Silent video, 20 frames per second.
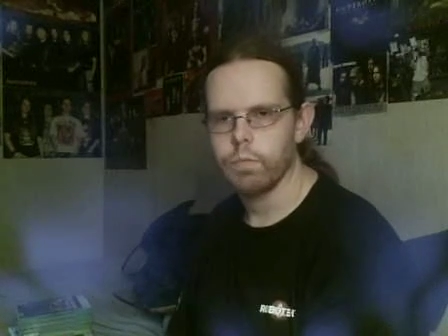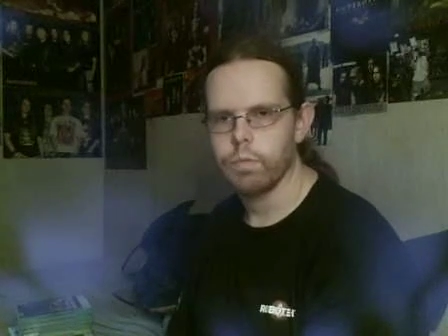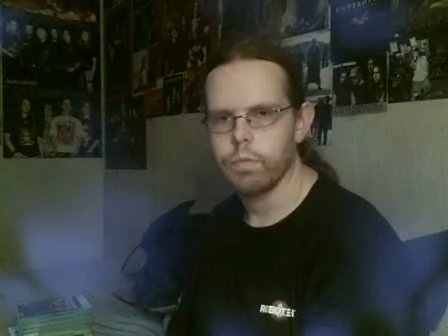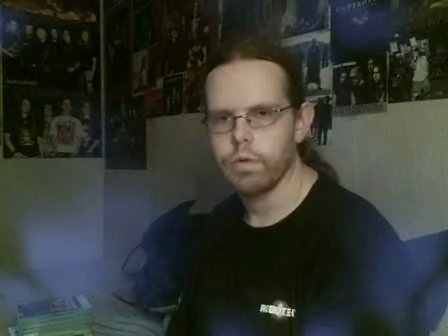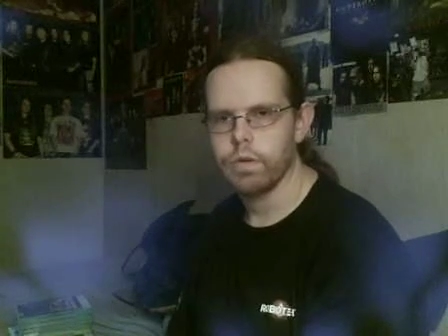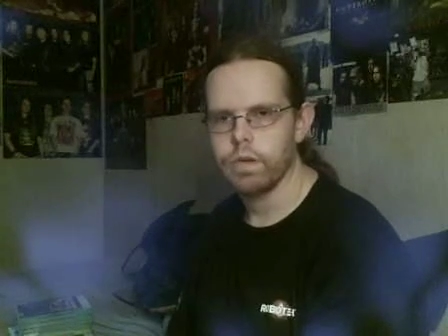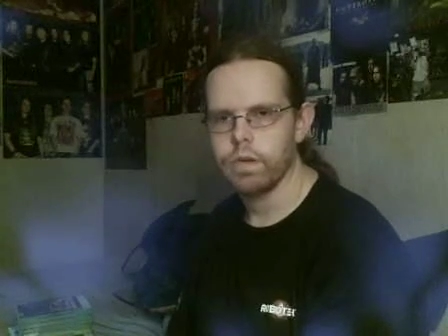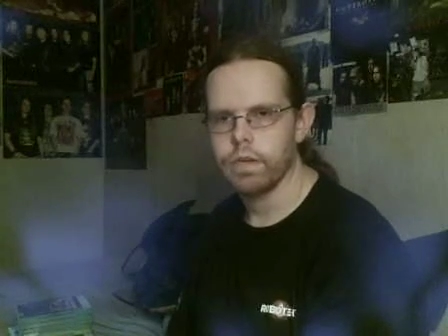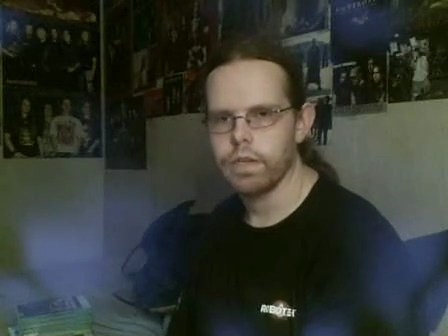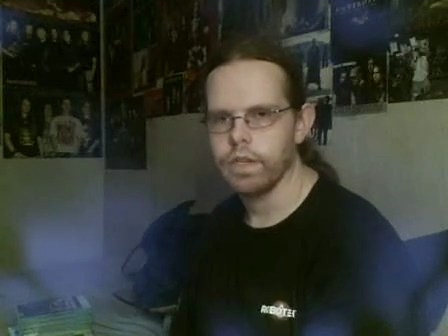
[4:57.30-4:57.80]

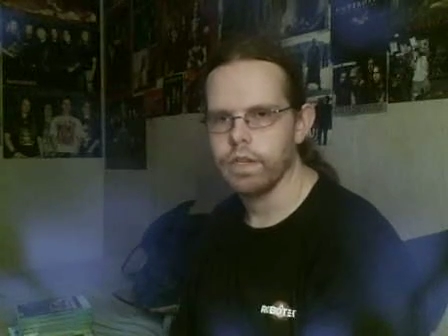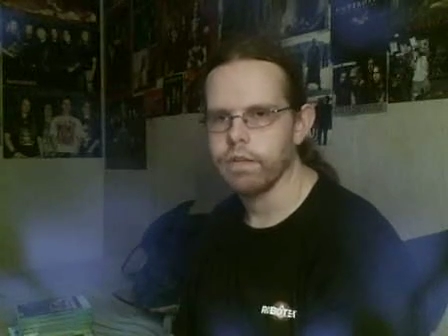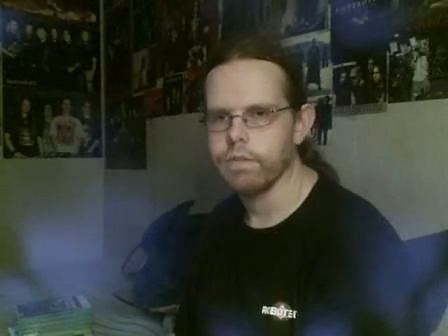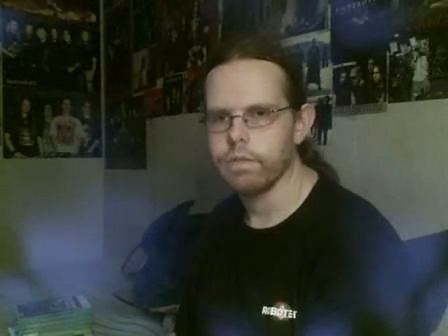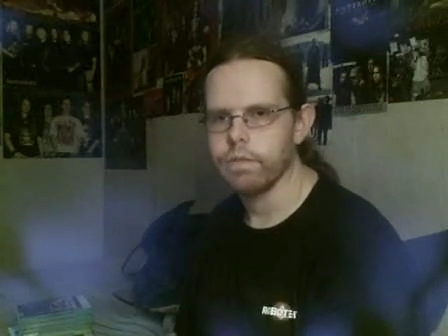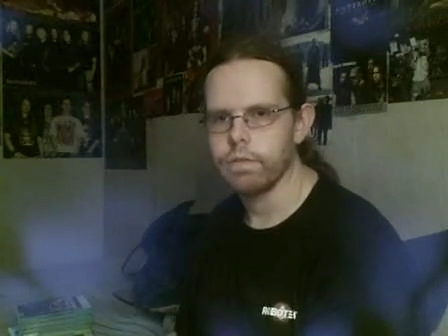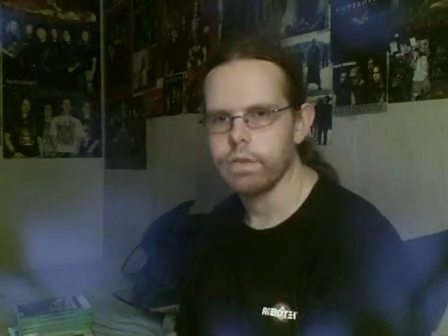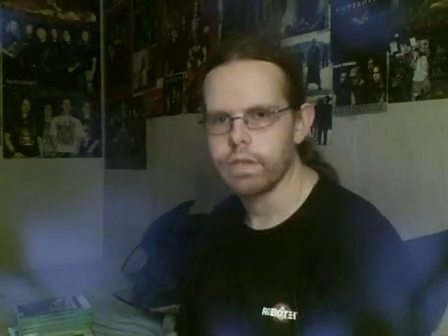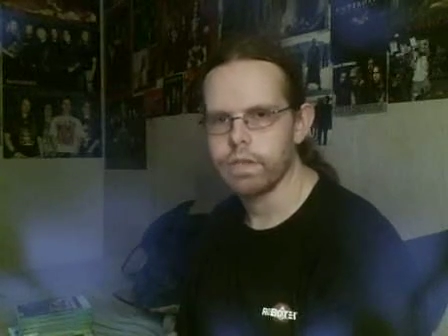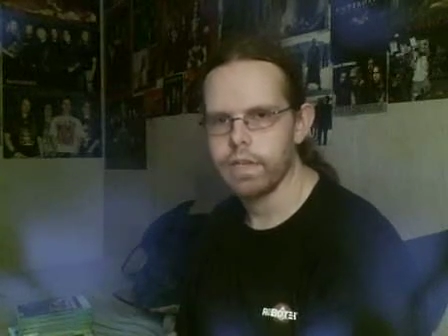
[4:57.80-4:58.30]
put it in
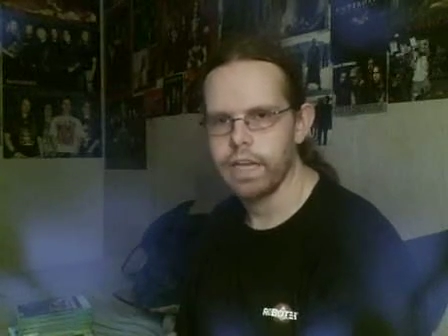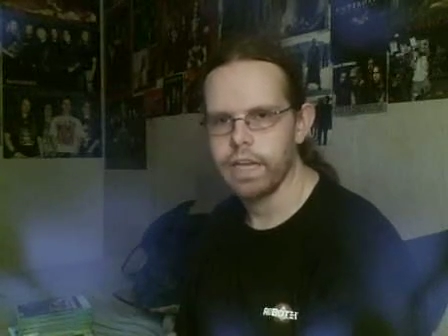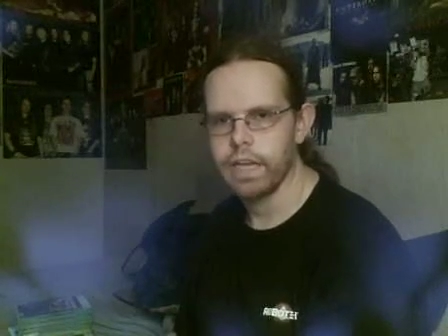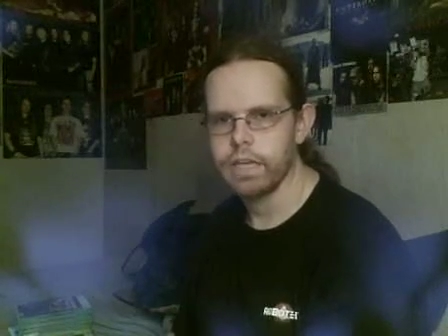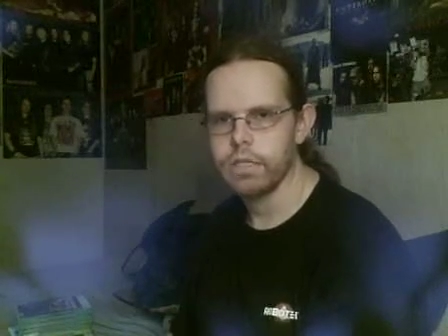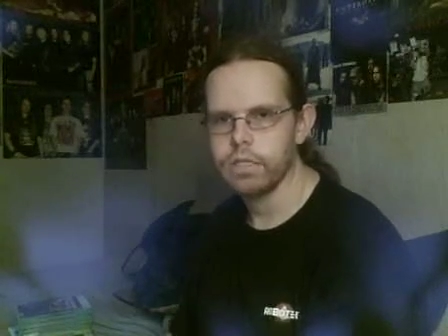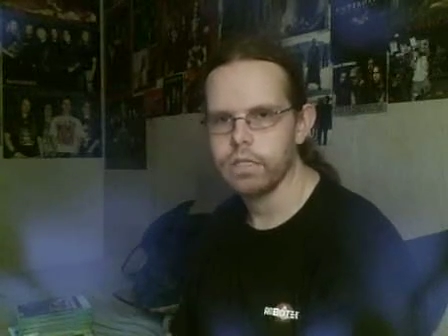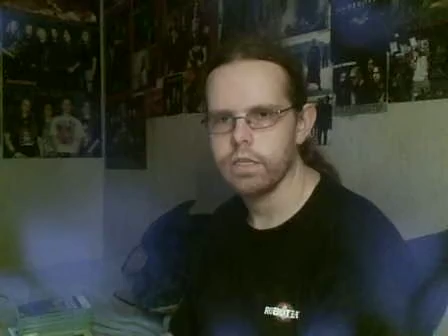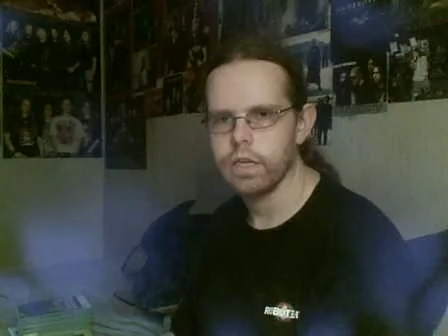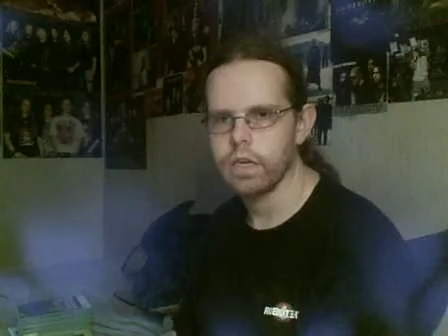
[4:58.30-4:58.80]
the
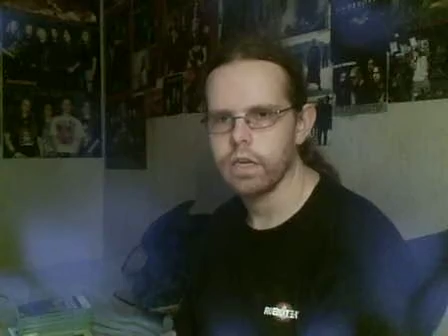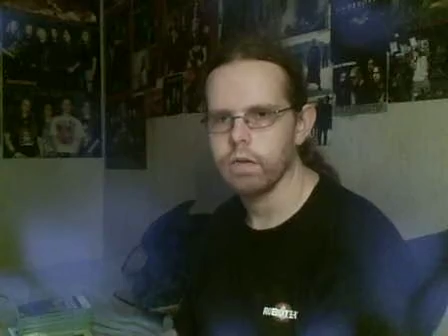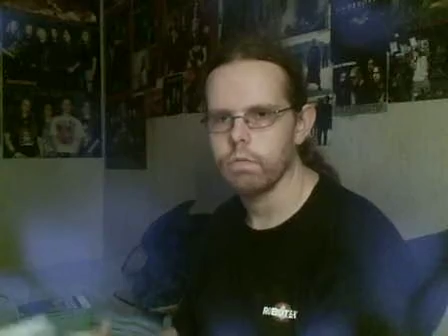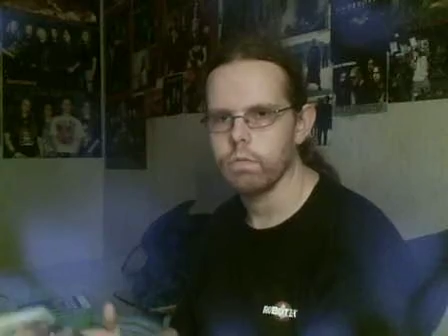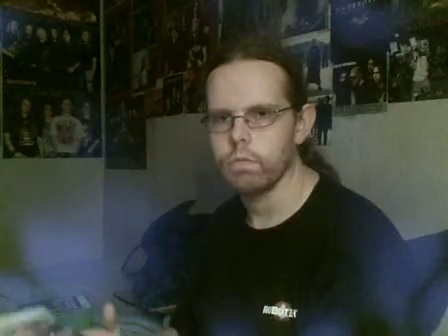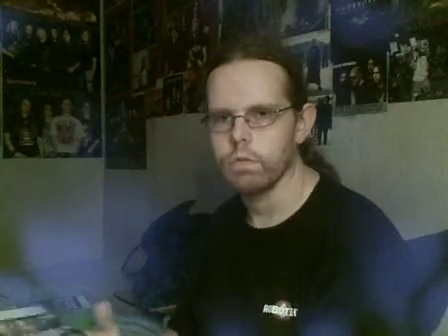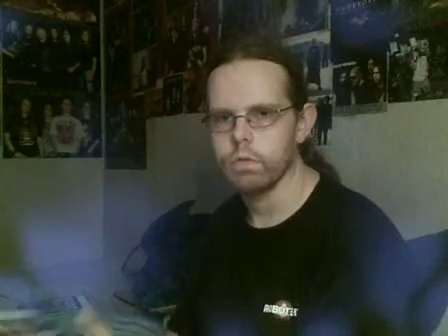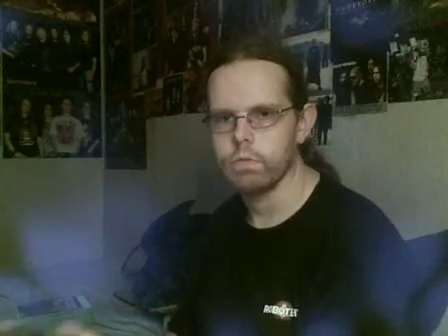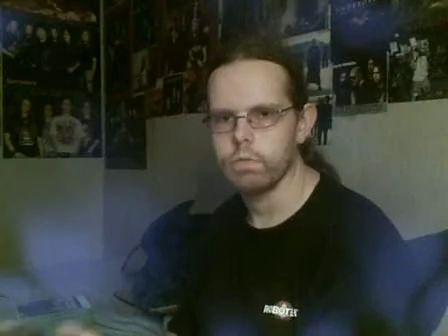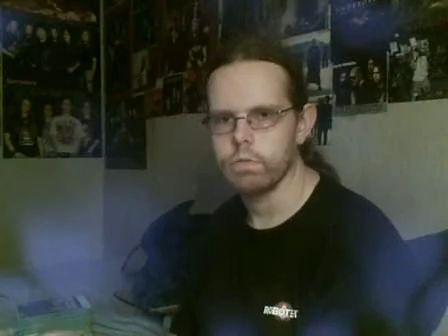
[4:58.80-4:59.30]
case that it
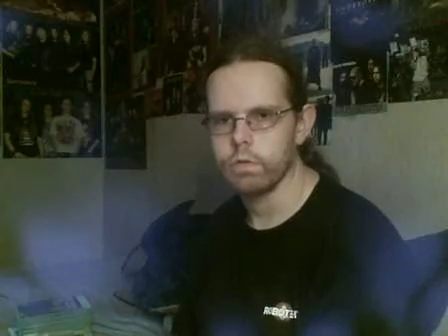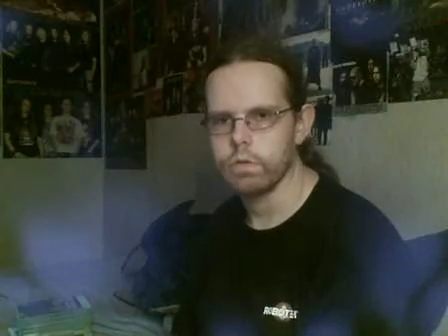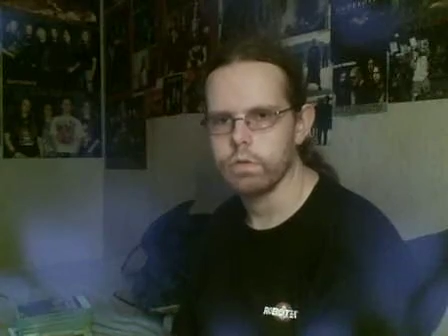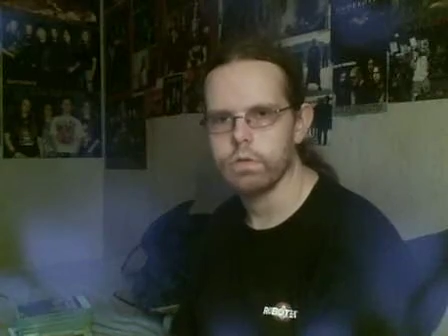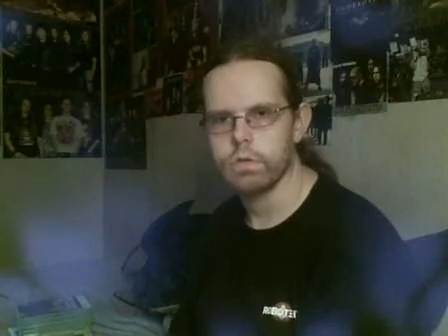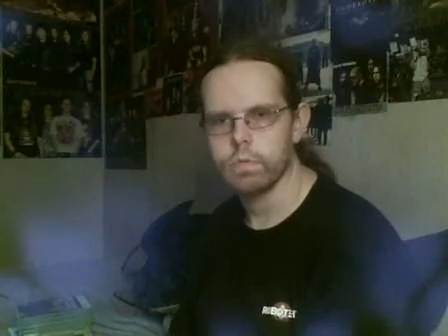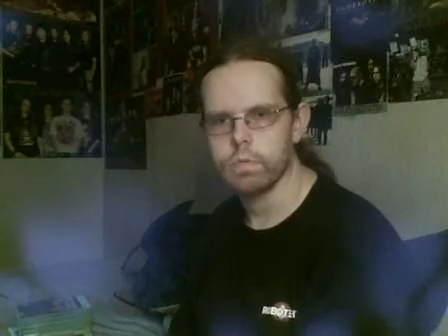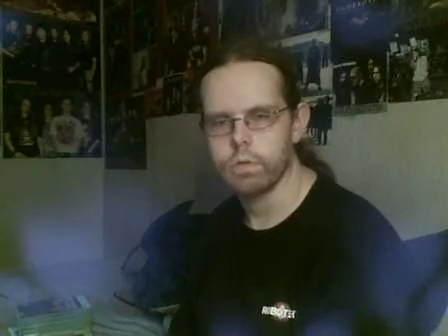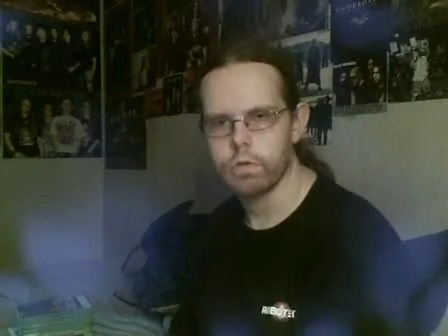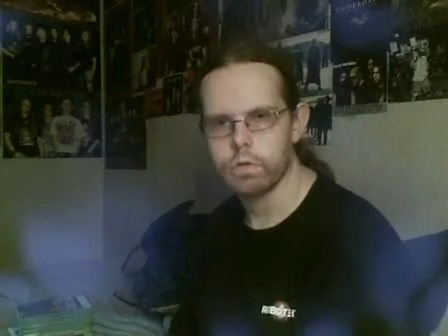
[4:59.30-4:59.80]
was really
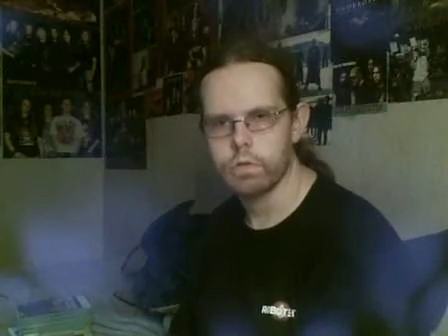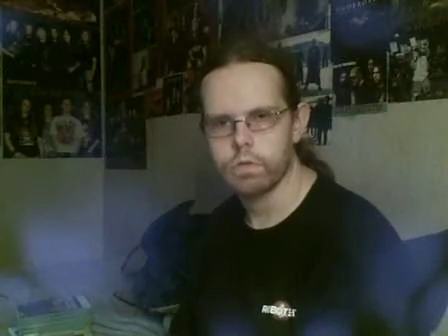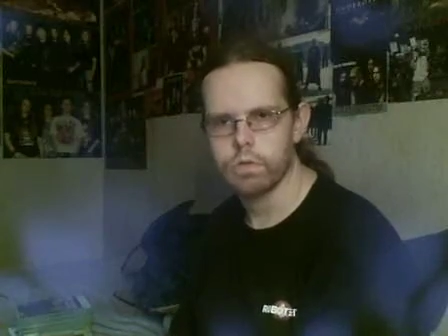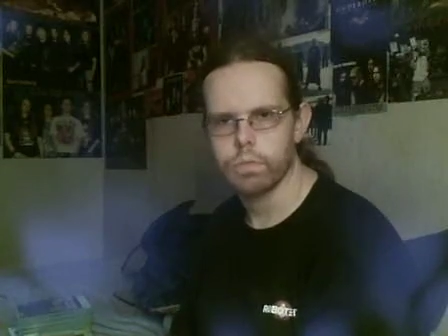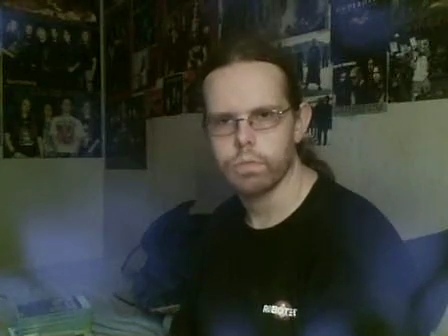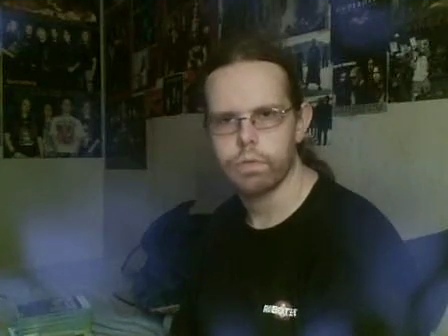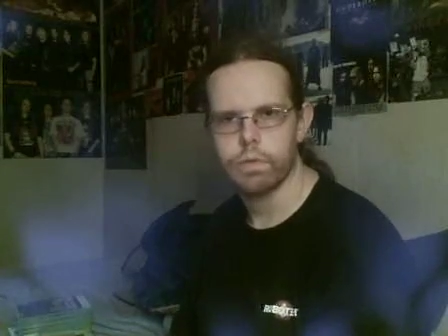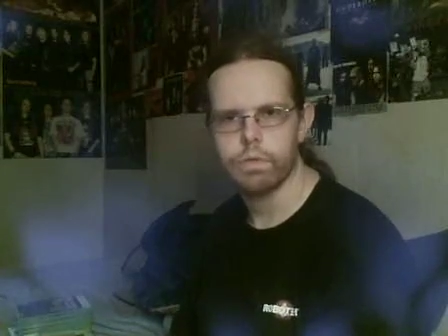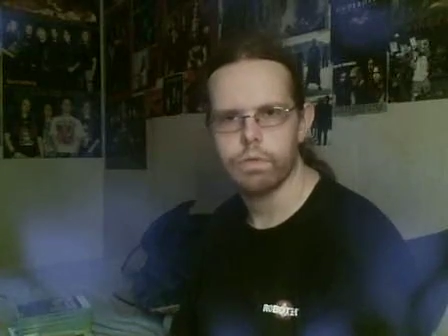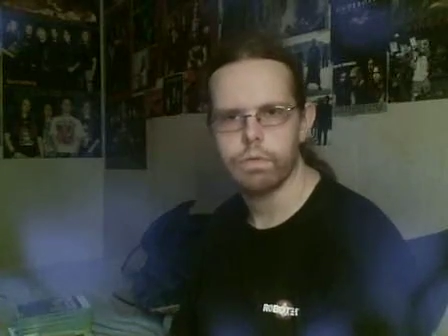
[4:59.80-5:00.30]
supposed to
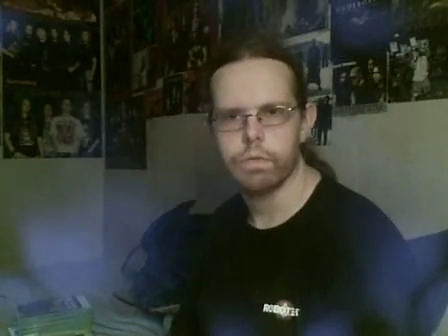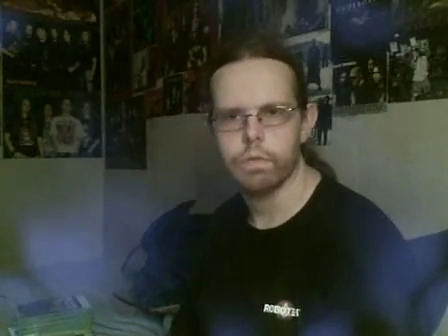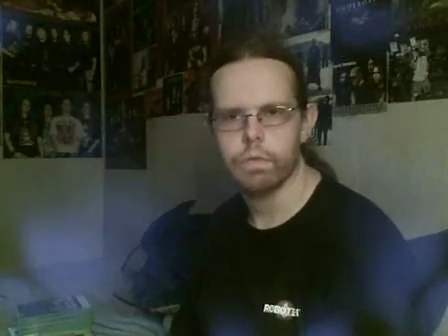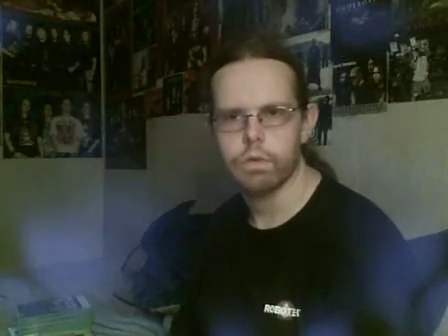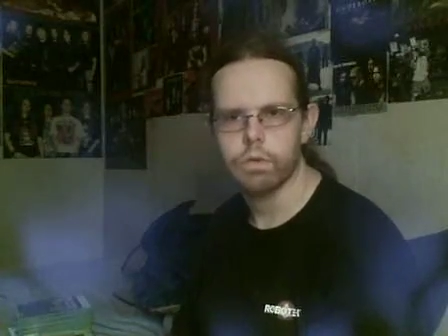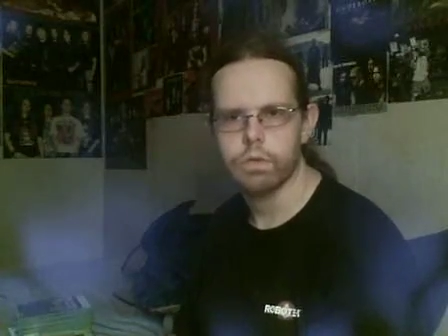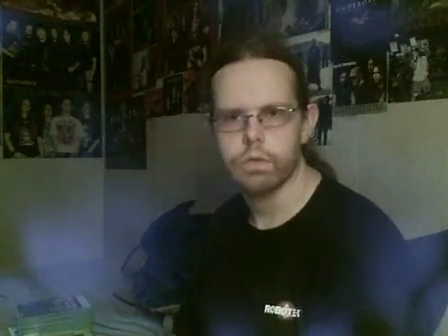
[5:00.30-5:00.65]
be for.